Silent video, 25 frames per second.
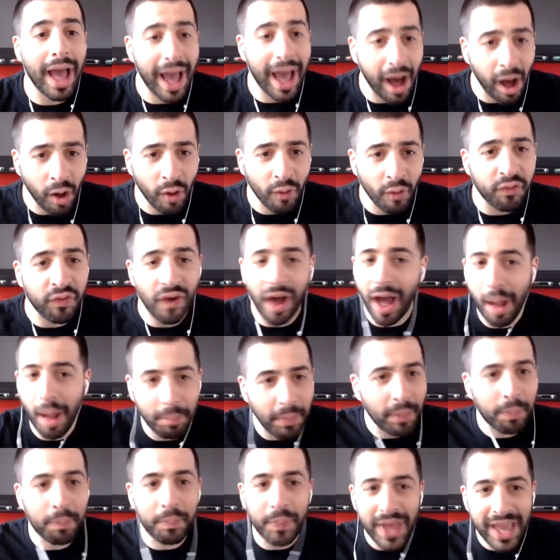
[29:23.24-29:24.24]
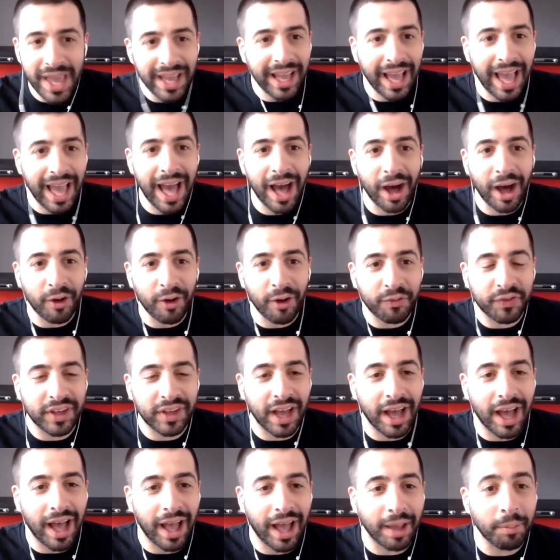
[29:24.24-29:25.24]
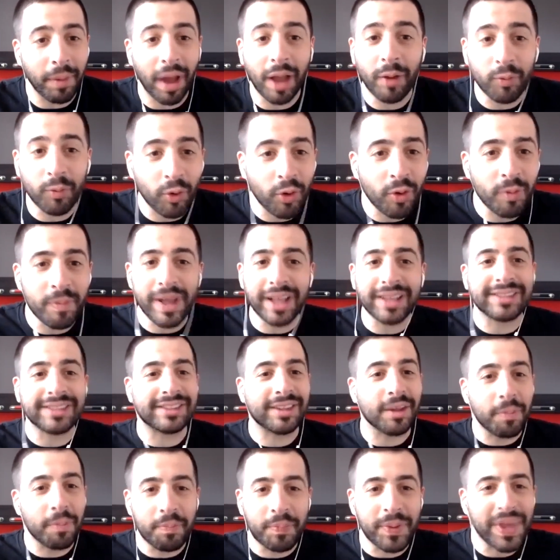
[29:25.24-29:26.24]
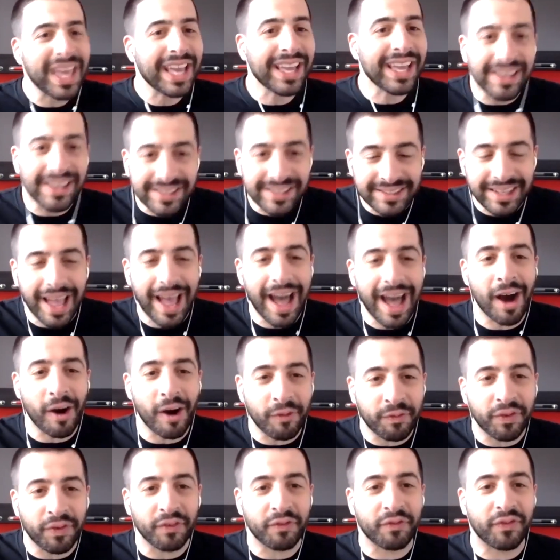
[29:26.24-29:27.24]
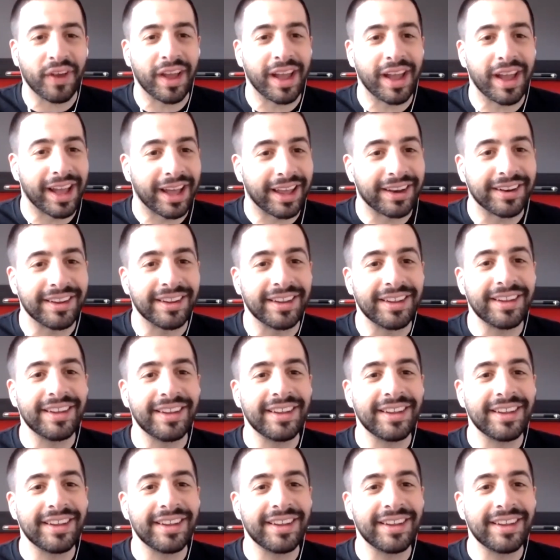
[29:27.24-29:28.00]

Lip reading: Alf? I'm a big Alf guy. My roommate's the biggest Alf fan.